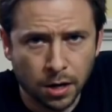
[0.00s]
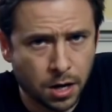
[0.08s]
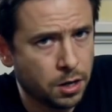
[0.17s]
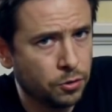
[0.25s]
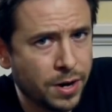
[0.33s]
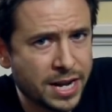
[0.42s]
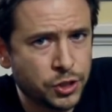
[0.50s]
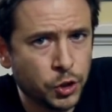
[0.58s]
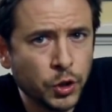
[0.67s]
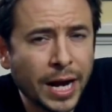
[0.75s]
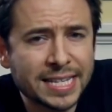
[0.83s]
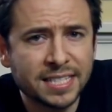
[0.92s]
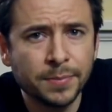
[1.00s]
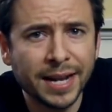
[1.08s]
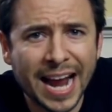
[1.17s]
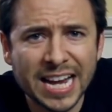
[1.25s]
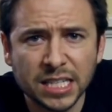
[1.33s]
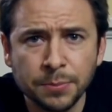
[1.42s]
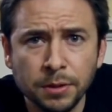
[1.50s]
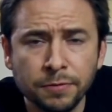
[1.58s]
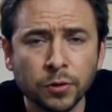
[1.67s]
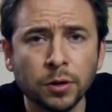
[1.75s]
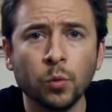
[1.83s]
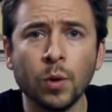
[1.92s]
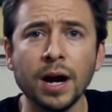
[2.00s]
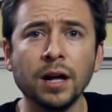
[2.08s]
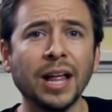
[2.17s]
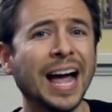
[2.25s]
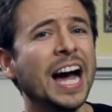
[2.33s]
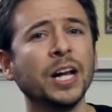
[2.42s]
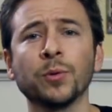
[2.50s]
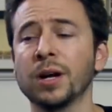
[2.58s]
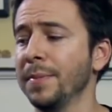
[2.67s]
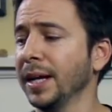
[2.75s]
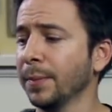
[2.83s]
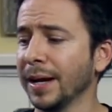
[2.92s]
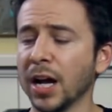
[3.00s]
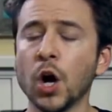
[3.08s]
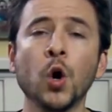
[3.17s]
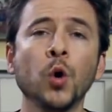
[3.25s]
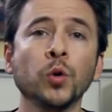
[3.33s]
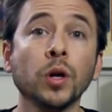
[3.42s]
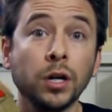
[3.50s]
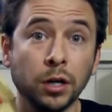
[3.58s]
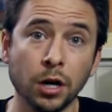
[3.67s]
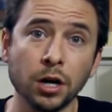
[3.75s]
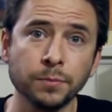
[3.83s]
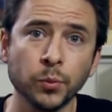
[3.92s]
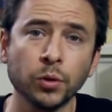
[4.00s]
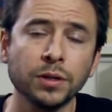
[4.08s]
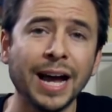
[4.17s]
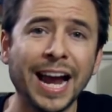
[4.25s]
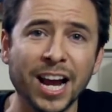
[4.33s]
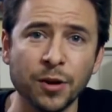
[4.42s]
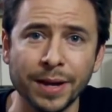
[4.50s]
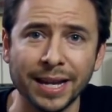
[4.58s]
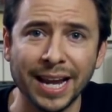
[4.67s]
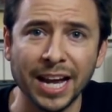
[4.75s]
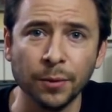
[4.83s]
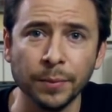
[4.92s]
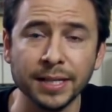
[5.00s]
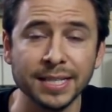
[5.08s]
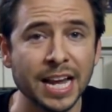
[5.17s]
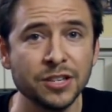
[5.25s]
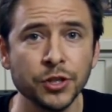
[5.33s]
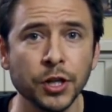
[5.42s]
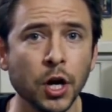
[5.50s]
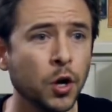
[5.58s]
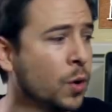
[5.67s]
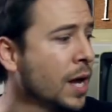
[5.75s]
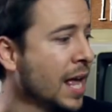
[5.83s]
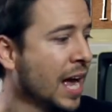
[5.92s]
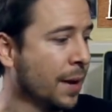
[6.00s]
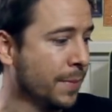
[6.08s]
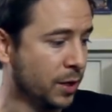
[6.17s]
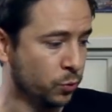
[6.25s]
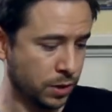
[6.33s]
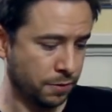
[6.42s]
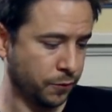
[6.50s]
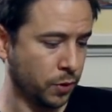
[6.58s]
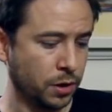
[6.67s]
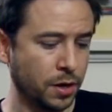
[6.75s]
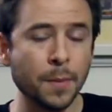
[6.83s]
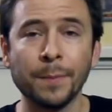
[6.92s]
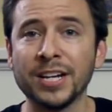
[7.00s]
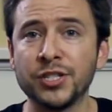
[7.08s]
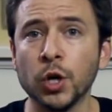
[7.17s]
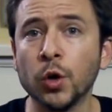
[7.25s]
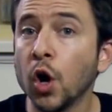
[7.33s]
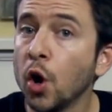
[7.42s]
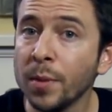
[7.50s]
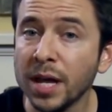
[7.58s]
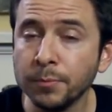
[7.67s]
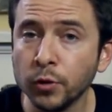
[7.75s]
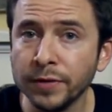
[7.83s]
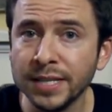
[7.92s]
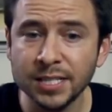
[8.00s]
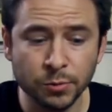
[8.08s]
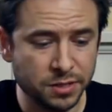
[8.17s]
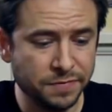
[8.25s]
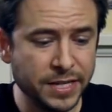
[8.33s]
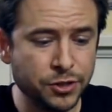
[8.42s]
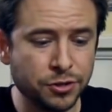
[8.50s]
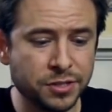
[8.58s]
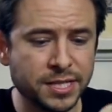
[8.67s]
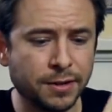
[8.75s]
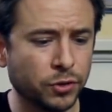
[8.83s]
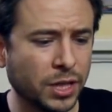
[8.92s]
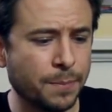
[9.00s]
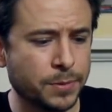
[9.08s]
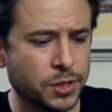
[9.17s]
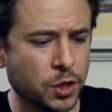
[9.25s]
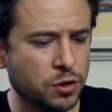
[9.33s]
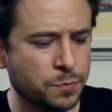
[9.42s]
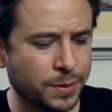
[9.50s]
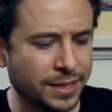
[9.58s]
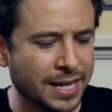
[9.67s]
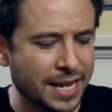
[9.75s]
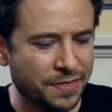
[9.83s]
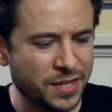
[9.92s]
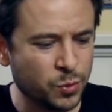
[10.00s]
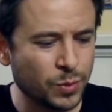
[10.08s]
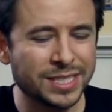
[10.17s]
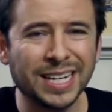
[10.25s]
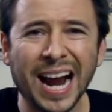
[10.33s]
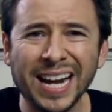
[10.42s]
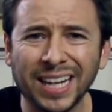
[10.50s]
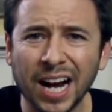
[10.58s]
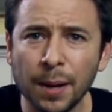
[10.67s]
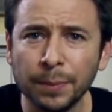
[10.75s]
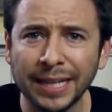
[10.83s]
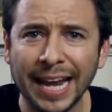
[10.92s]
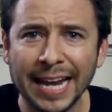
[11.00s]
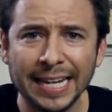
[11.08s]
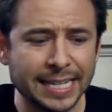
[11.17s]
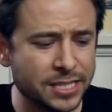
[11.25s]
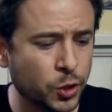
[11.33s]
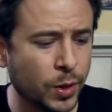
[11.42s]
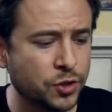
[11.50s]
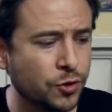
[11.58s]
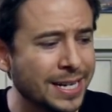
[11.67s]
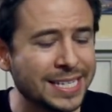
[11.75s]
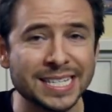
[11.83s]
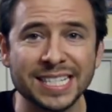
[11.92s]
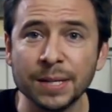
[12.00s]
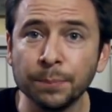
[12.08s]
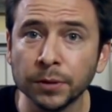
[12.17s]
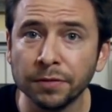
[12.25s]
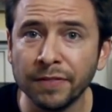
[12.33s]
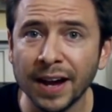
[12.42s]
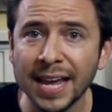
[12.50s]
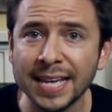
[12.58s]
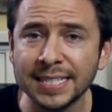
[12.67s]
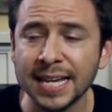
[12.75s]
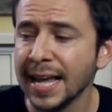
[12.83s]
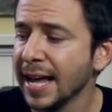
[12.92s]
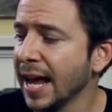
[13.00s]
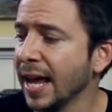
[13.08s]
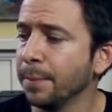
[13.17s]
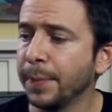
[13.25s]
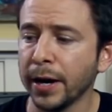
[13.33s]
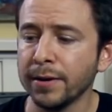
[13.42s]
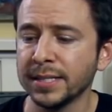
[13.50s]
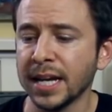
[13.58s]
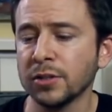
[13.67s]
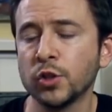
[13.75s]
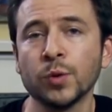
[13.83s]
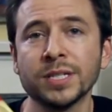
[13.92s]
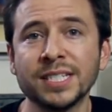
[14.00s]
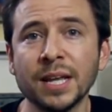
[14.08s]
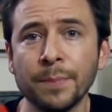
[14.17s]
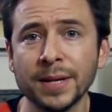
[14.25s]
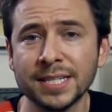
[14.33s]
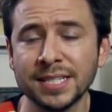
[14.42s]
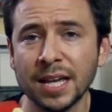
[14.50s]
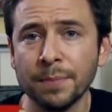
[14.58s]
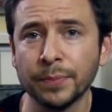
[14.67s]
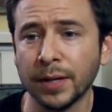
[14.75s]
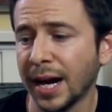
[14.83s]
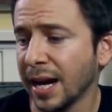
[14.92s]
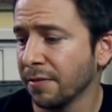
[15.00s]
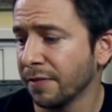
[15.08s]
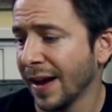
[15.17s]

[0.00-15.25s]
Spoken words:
All right, so you guys have been asking me for a while, how do I make my own cardboard Iron Man helmet? As you know, I made one for my show Homemade Movies. It was featured in several episodes, but this one's kind of complicated, so I tried to simplify it and pare it down to a step-by-step kind of